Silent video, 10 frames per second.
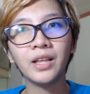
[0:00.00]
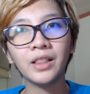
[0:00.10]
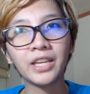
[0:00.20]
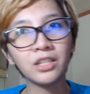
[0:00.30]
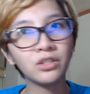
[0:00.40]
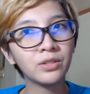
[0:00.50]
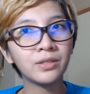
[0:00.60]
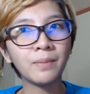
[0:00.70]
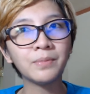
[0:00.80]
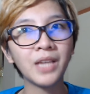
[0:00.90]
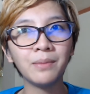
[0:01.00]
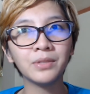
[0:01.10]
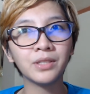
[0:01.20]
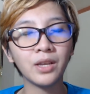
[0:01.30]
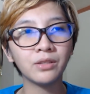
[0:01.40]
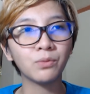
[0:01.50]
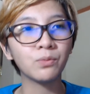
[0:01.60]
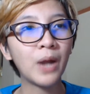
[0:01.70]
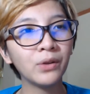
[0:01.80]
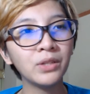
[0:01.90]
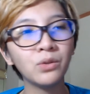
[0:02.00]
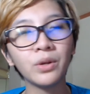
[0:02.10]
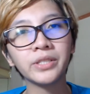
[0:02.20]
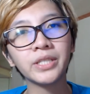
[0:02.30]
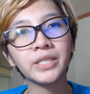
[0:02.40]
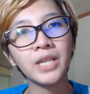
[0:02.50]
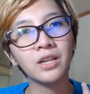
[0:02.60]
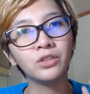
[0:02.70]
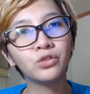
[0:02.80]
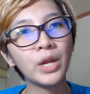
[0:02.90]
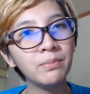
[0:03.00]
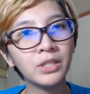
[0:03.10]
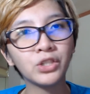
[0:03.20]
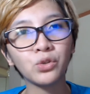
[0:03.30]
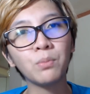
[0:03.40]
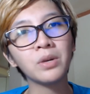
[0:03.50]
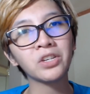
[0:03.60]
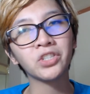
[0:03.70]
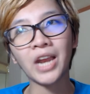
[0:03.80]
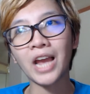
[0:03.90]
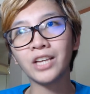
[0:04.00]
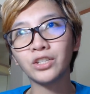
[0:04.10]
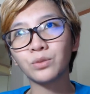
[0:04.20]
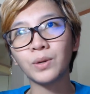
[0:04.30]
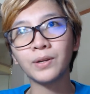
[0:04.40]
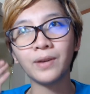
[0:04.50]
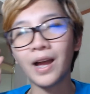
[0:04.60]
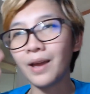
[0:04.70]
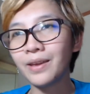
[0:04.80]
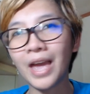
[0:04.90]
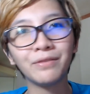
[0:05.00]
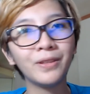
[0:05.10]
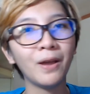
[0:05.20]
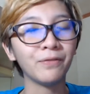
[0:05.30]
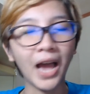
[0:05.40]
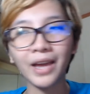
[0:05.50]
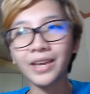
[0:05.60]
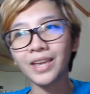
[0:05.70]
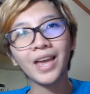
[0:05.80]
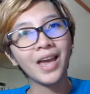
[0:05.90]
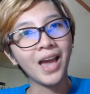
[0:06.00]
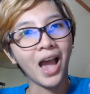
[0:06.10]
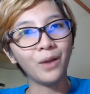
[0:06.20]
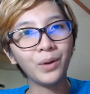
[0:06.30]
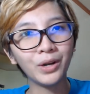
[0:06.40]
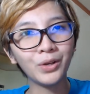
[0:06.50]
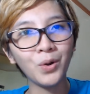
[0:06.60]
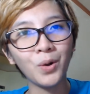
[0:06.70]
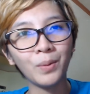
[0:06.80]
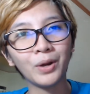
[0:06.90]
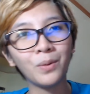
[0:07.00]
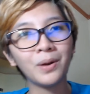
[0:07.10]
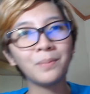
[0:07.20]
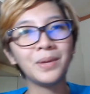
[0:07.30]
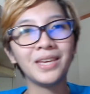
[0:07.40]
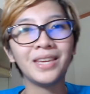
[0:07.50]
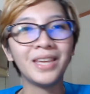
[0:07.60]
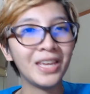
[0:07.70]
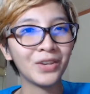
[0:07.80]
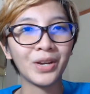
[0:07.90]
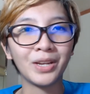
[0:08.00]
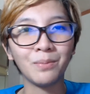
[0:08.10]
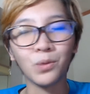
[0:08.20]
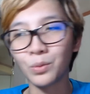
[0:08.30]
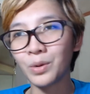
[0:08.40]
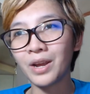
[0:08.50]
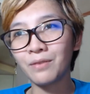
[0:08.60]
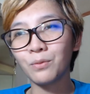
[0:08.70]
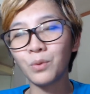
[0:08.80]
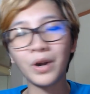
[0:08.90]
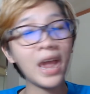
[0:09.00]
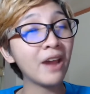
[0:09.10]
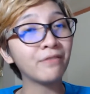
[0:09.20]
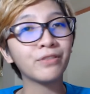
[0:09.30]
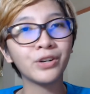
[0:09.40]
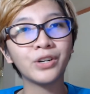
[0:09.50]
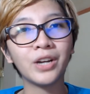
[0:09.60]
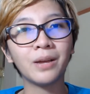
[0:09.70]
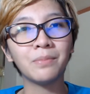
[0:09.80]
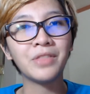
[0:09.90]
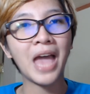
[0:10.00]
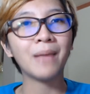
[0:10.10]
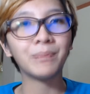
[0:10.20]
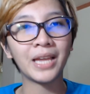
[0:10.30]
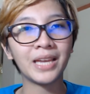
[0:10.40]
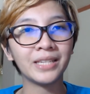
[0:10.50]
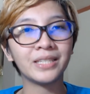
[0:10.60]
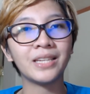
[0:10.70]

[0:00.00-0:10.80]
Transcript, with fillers: like it, sometimes rowdy noises drained me so much that I just want, I have enough. I I want to go home. I don't want to be here anymore. Whatever, wherever um, that place